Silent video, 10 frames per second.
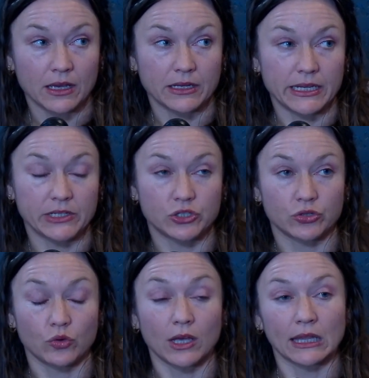need
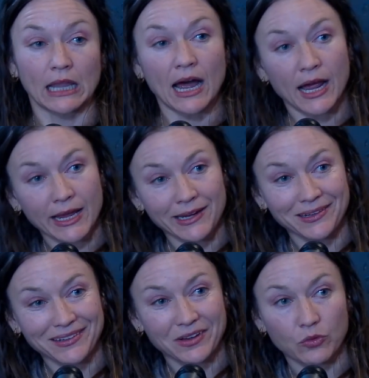to
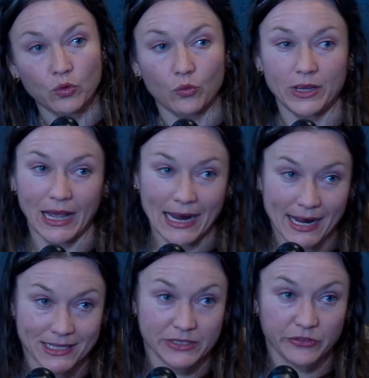align what we
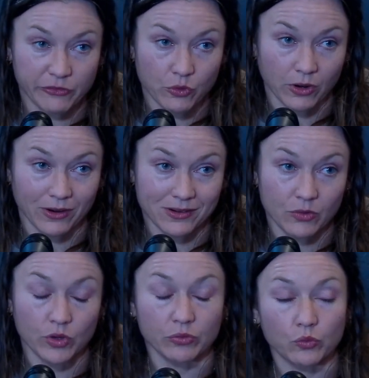ask for
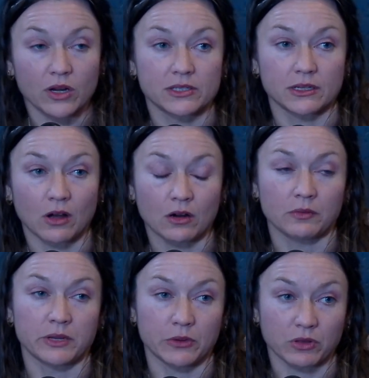with what is in
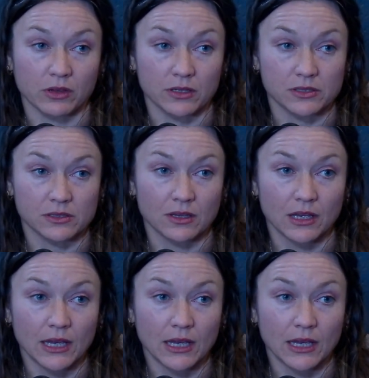harmony with us.